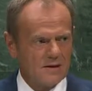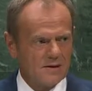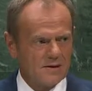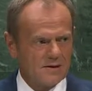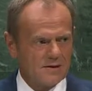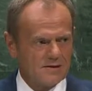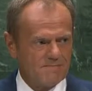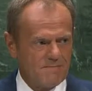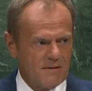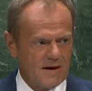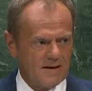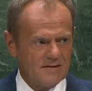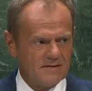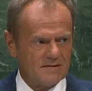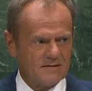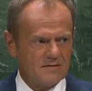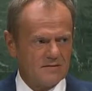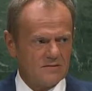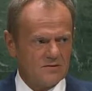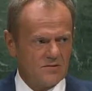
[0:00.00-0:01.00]

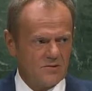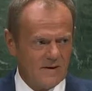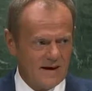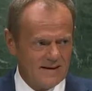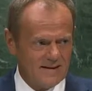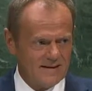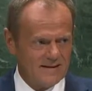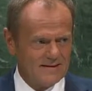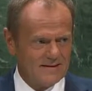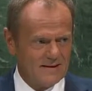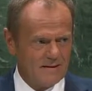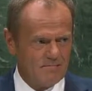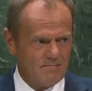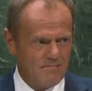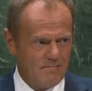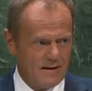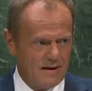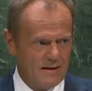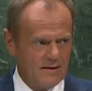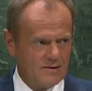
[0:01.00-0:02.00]
spent 20
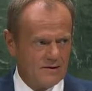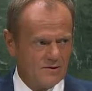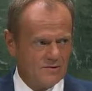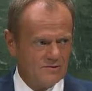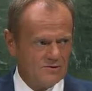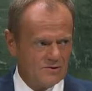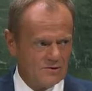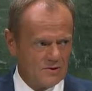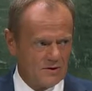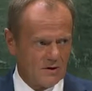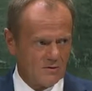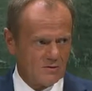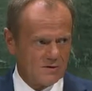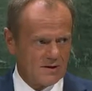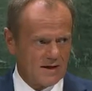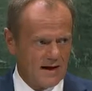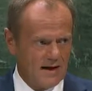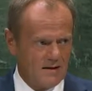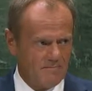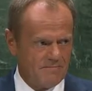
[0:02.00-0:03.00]
billion
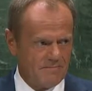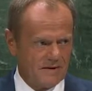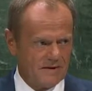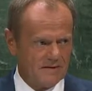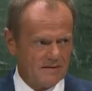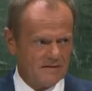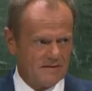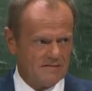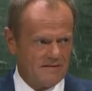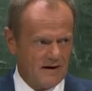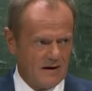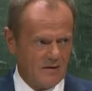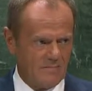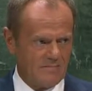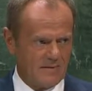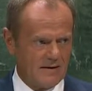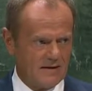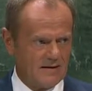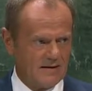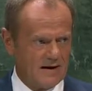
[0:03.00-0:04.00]
euros helping
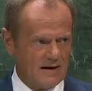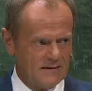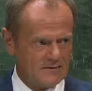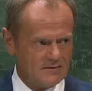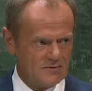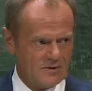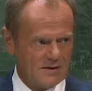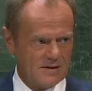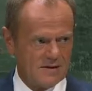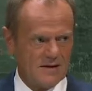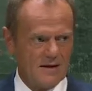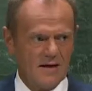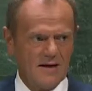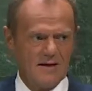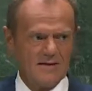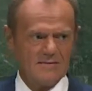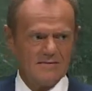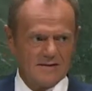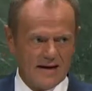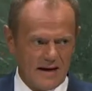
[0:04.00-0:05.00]
developing countries
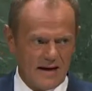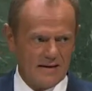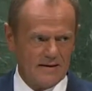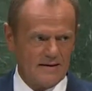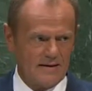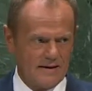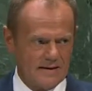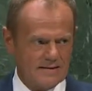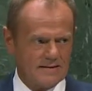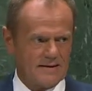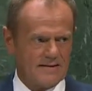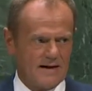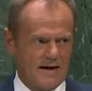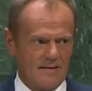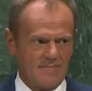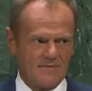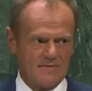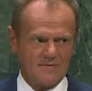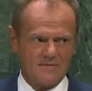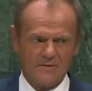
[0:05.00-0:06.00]
tackle and
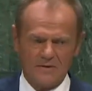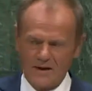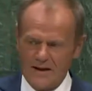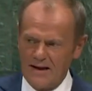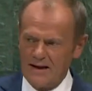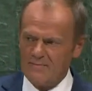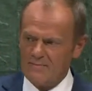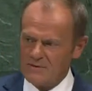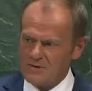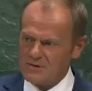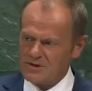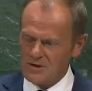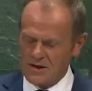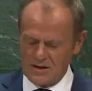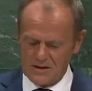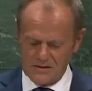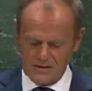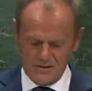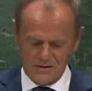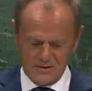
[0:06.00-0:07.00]
adapt to climate
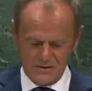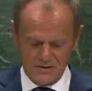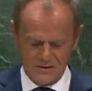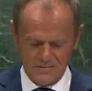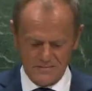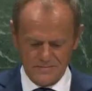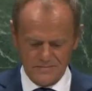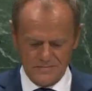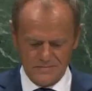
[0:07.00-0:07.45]
change.